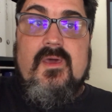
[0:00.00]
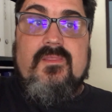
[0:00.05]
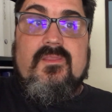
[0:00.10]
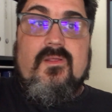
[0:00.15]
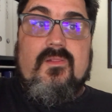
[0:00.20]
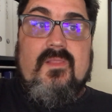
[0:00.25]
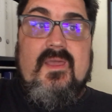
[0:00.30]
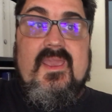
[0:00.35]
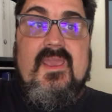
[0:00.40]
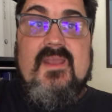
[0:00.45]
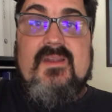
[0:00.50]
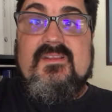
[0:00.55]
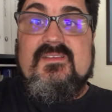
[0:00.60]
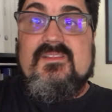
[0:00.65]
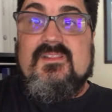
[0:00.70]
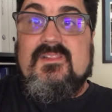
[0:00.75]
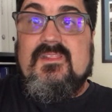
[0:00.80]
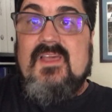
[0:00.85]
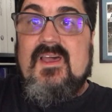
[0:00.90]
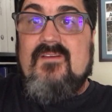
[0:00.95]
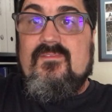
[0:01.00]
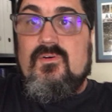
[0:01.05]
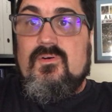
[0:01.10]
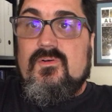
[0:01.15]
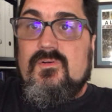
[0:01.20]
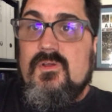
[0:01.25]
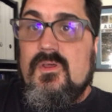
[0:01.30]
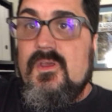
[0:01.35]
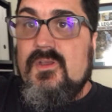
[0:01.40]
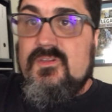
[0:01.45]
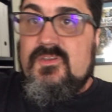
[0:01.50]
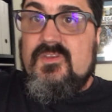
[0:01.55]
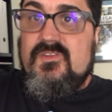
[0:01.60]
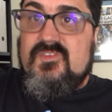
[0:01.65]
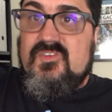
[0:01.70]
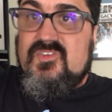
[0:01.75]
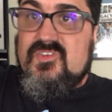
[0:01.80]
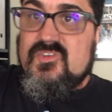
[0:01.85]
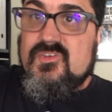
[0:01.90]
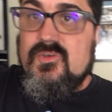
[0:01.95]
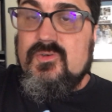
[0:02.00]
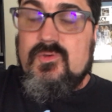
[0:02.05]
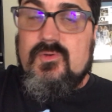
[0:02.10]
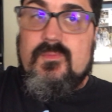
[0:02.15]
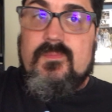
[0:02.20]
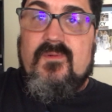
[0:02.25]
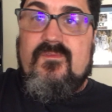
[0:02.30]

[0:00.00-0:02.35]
The land is level to the school